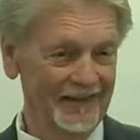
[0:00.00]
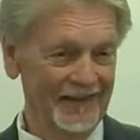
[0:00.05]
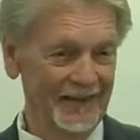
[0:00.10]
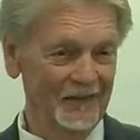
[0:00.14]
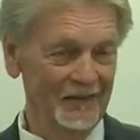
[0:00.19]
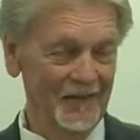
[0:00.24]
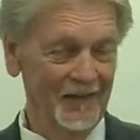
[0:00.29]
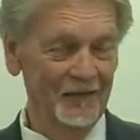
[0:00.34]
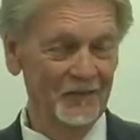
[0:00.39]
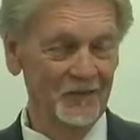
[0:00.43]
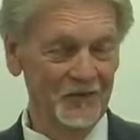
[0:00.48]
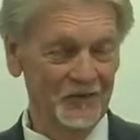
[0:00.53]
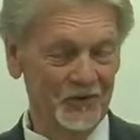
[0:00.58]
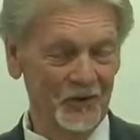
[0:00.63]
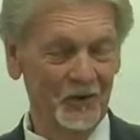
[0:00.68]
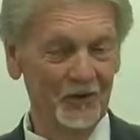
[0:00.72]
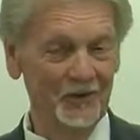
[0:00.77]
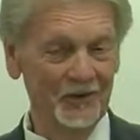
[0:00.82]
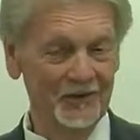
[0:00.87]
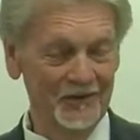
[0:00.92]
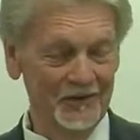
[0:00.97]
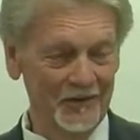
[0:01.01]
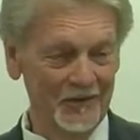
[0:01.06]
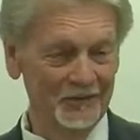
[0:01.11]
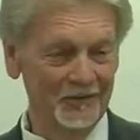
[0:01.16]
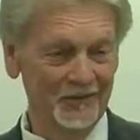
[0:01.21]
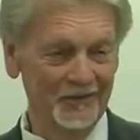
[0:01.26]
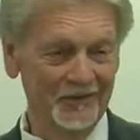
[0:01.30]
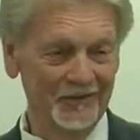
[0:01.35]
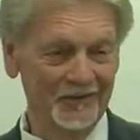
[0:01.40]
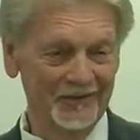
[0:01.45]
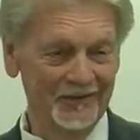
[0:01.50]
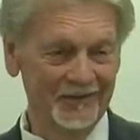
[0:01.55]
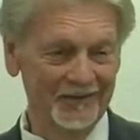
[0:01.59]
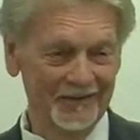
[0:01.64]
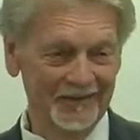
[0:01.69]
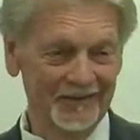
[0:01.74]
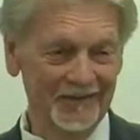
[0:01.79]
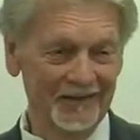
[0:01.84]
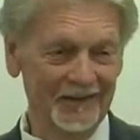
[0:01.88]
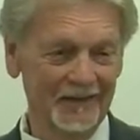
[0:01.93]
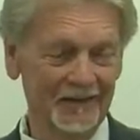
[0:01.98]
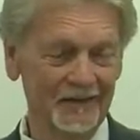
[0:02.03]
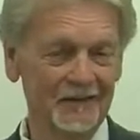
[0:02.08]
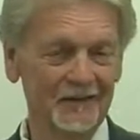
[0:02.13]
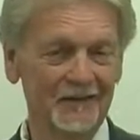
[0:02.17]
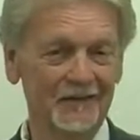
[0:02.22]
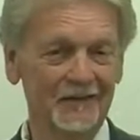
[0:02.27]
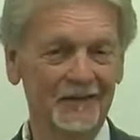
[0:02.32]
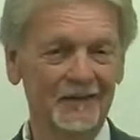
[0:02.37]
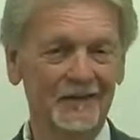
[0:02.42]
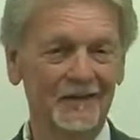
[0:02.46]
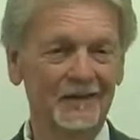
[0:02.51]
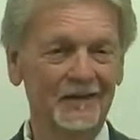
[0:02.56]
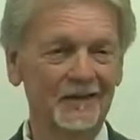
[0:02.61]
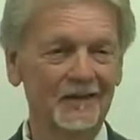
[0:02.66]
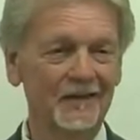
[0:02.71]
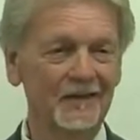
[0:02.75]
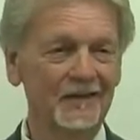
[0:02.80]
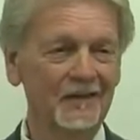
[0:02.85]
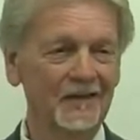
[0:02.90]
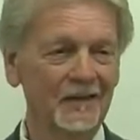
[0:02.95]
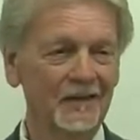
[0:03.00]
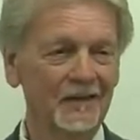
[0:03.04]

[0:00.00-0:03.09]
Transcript: okay. That, that was totally different. Okay. Yeah. Um,